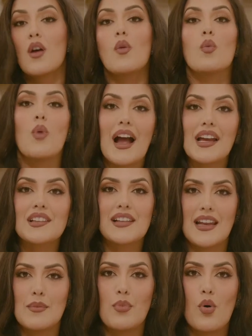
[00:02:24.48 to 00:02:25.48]
Why is
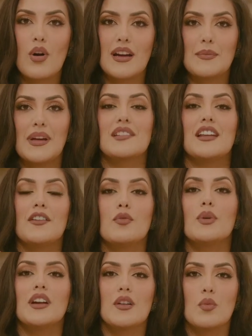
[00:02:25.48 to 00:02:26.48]
that important? Because if
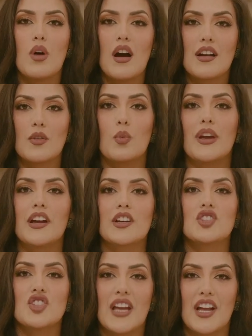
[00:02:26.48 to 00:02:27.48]
we are water, we
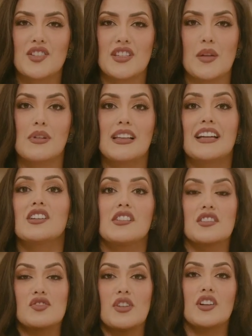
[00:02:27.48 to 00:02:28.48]
are changing the
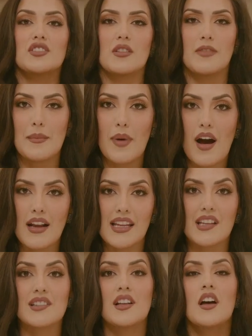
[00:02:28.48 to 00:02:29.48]
molecular structure of our
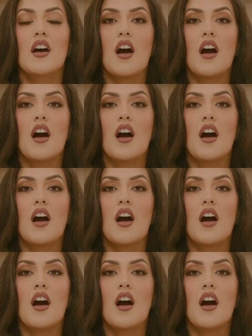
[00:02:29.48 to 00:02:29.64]
bodies,